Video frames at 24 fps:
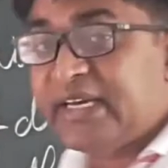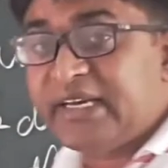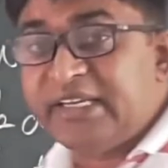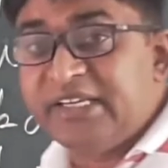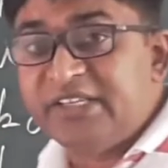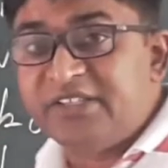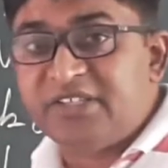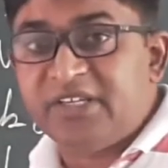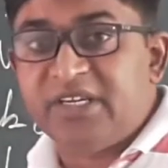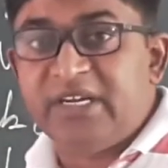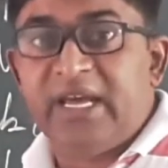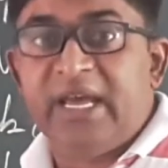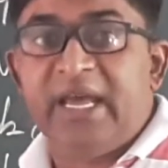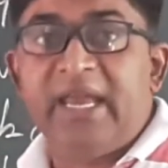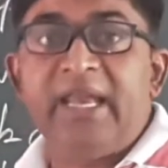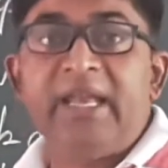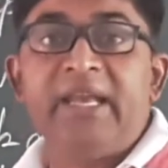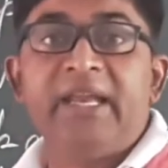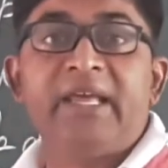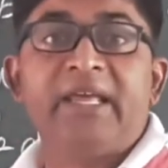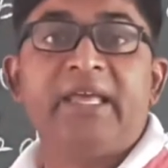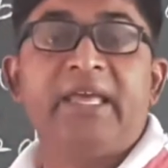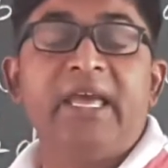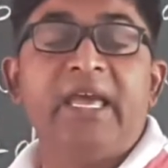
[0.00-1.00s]
kitchen
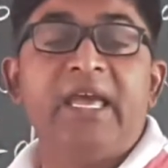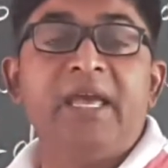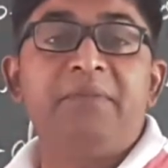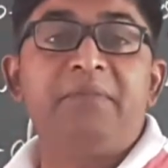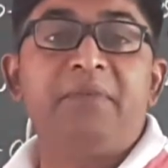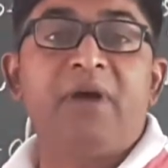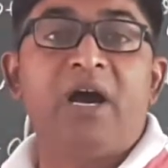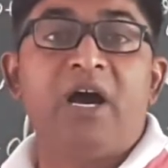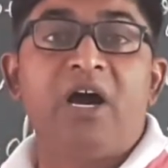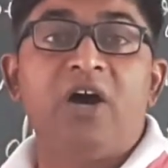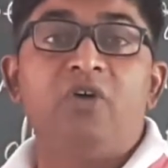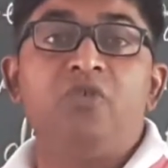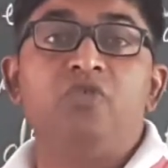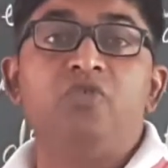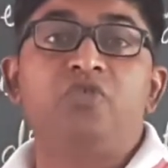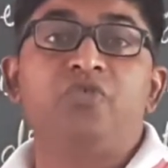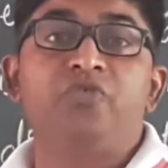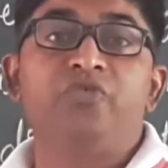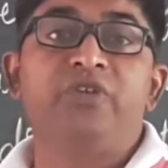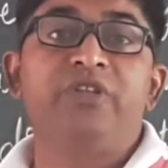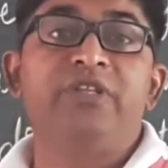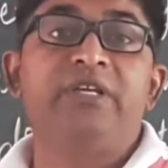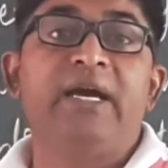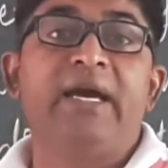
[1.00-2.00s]
and came out
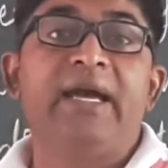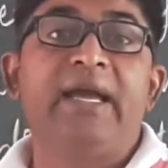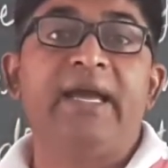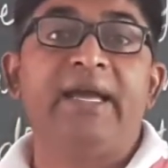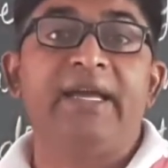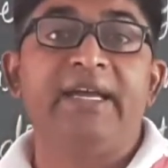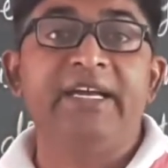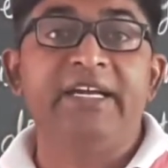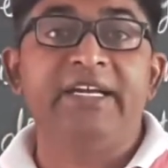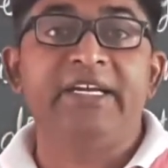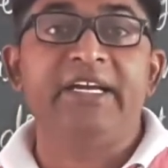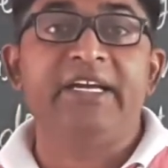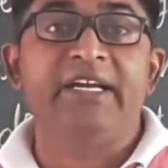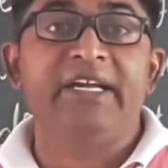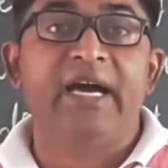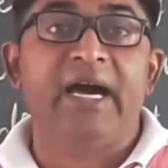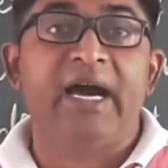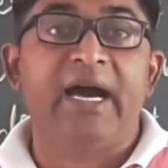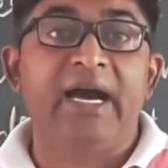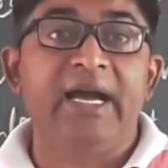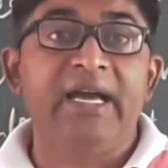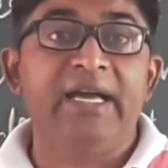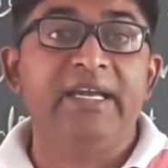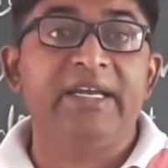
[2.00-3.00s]
with a heated
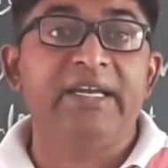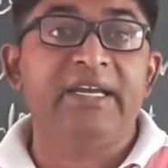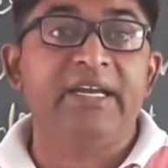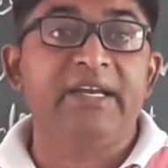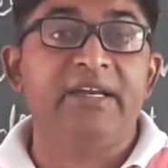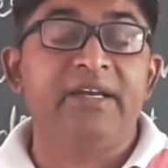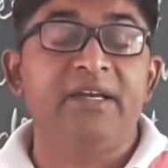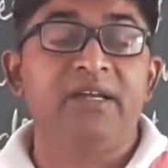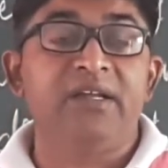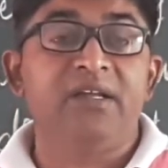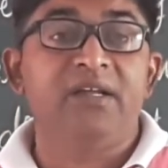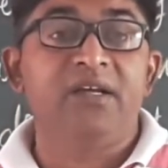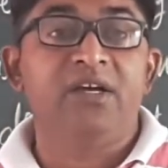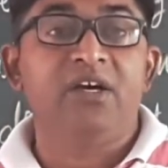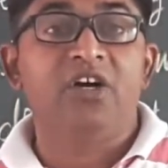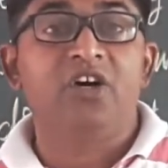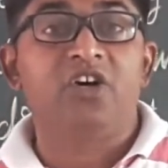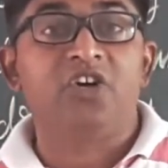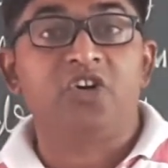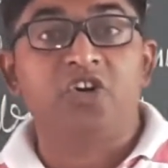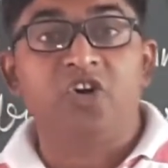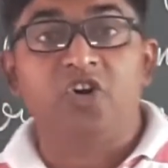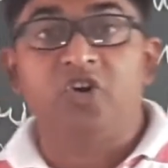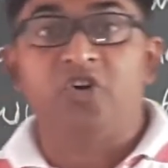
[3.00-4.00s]
iron
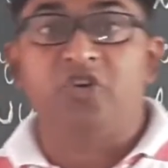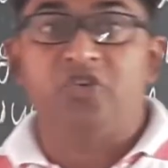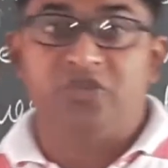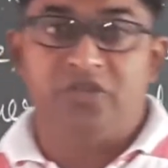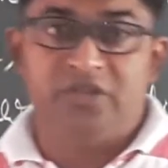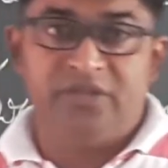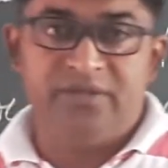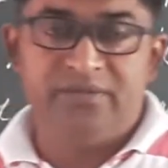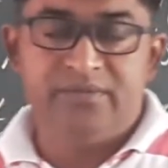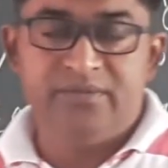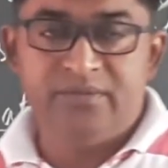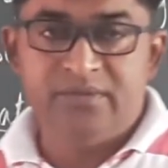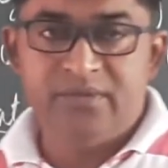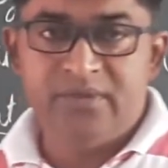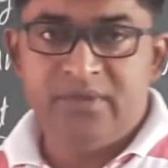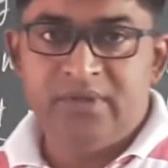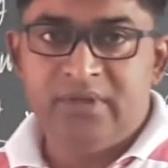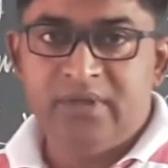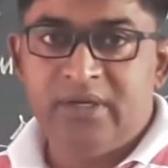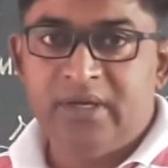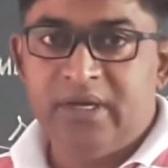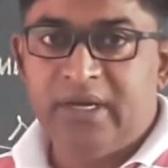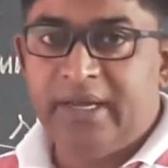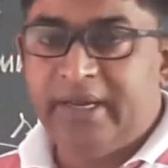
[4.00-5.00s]
rod,
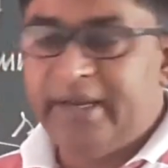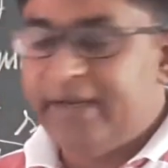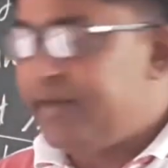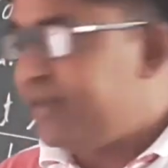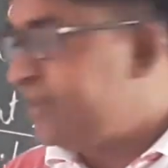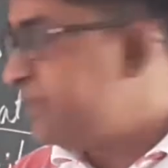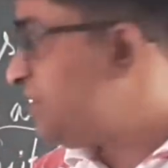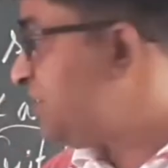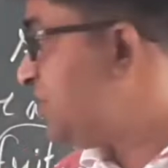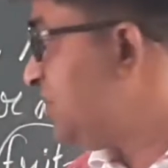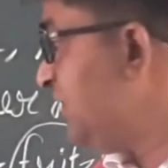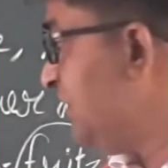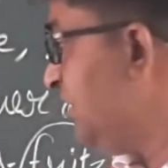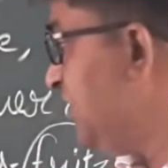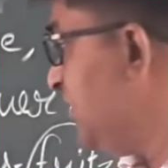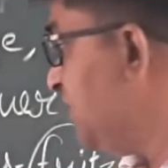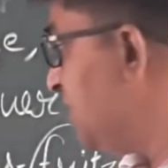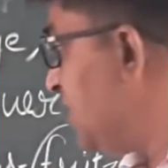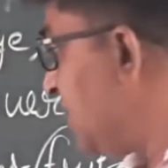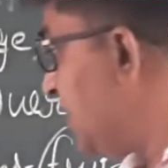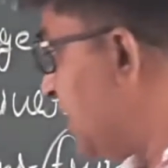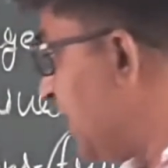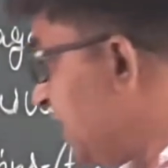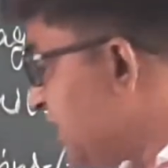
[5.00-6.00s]
and she
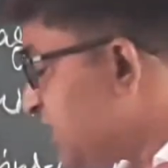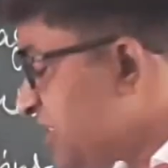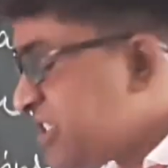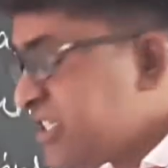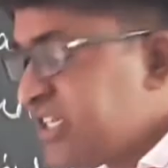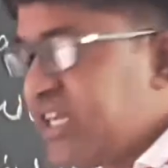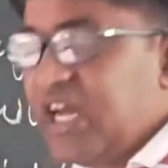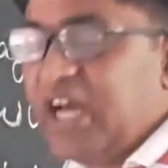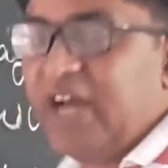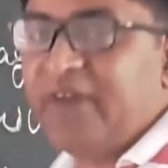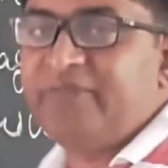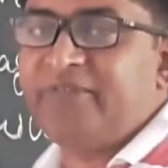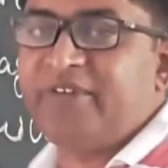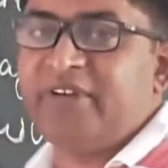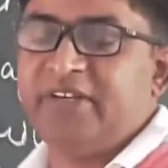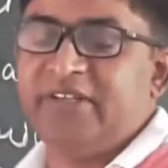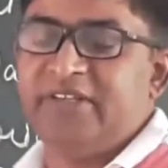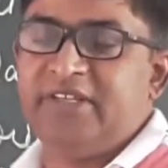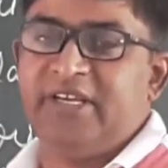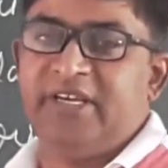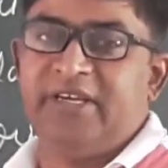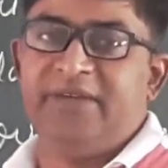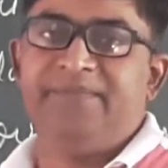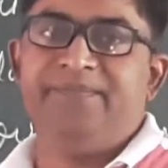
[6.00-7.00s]
rushed after
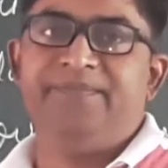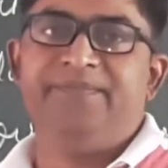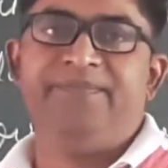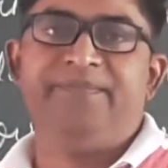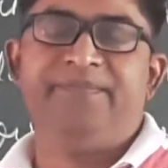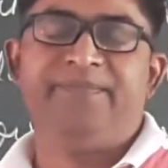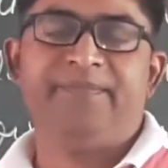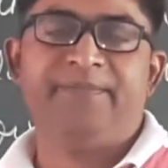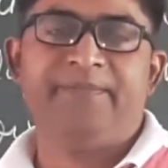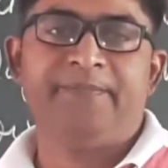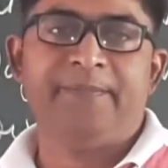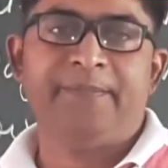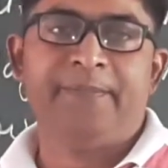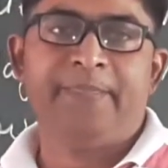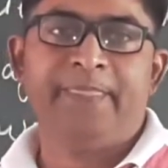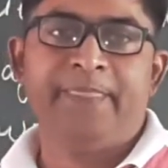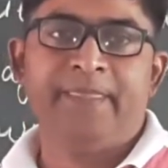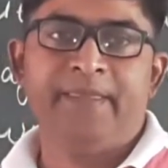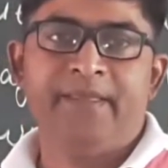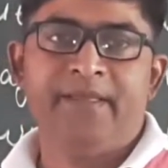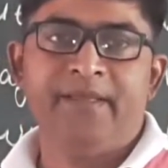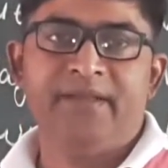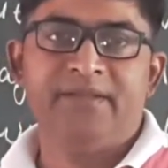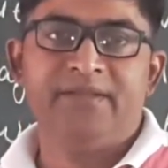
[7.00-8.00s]
them.
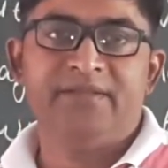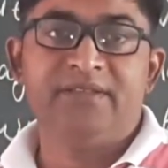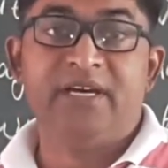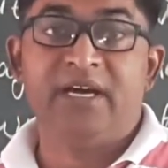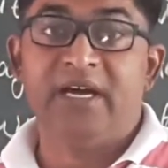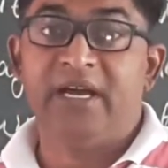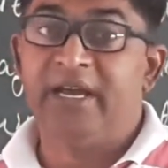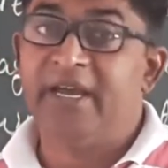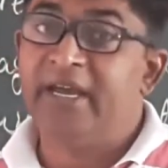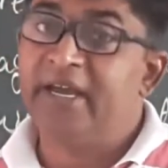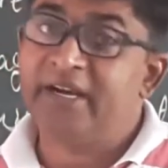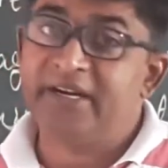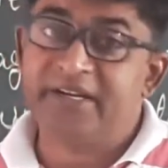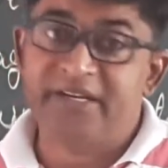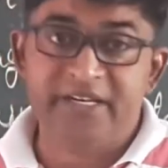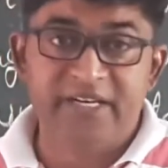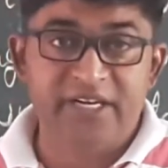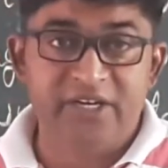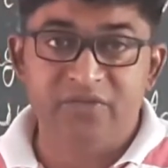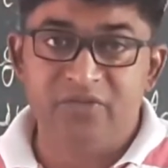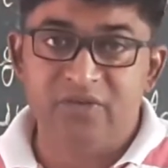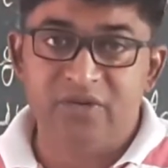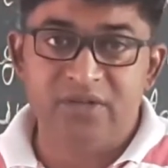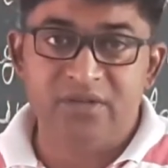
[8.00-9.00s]
The hack
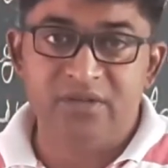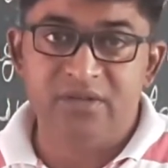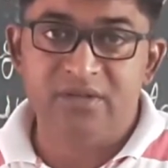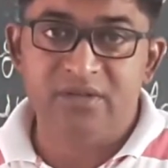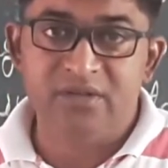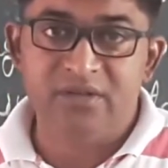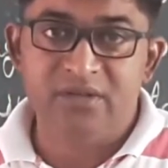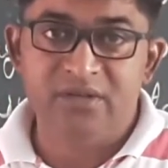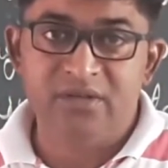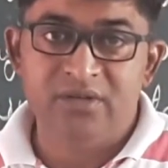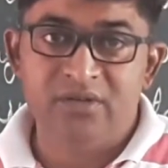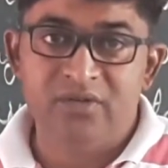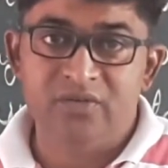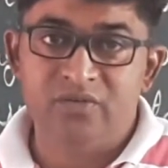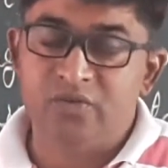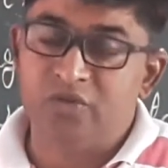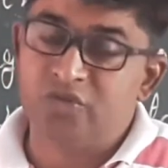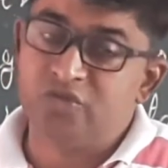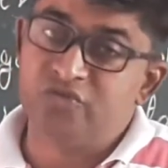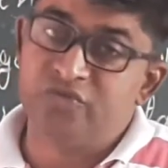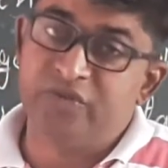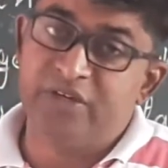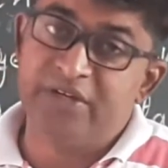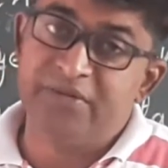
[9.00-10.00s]
driver
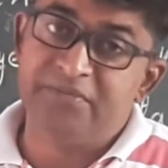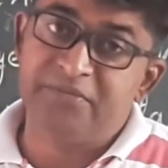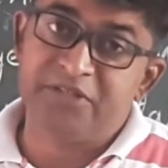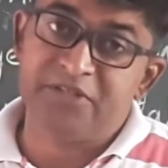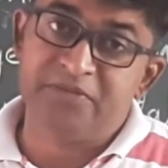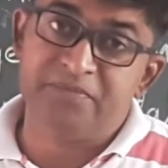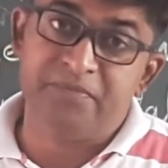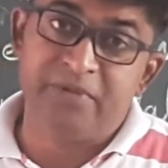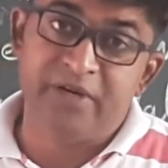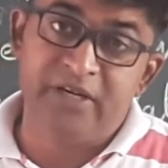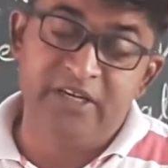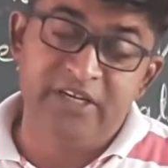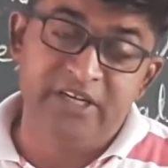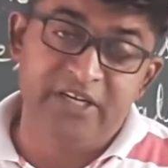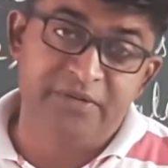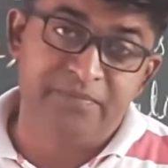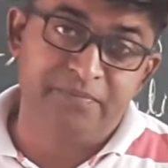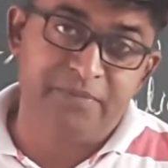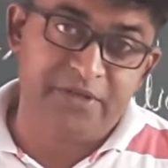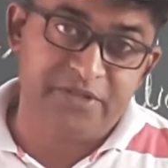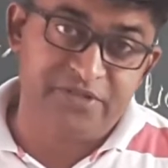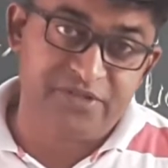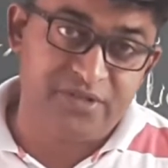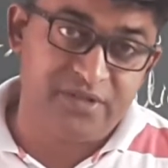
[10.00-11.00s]
was very much
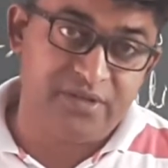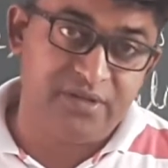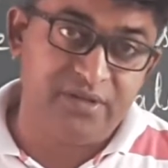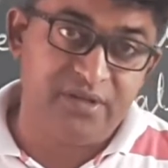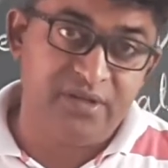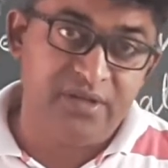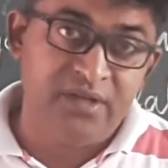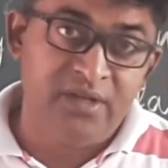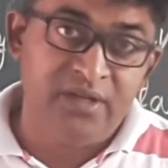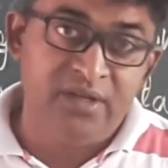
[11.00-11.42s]
brilliant person.